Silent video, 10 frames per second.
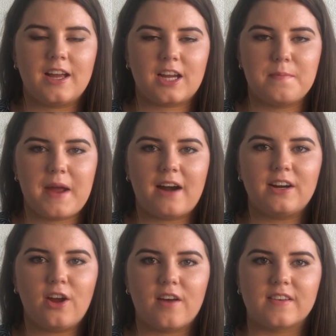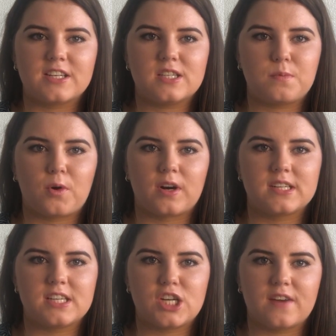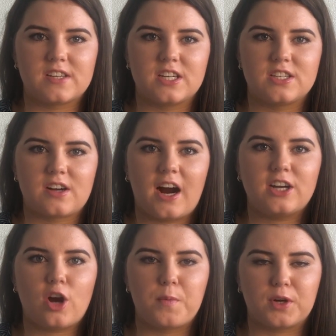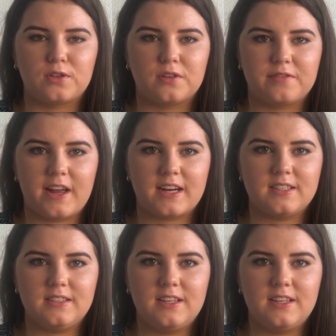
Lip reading: Comparing Hervey to Sporus achieves a desired comical effect.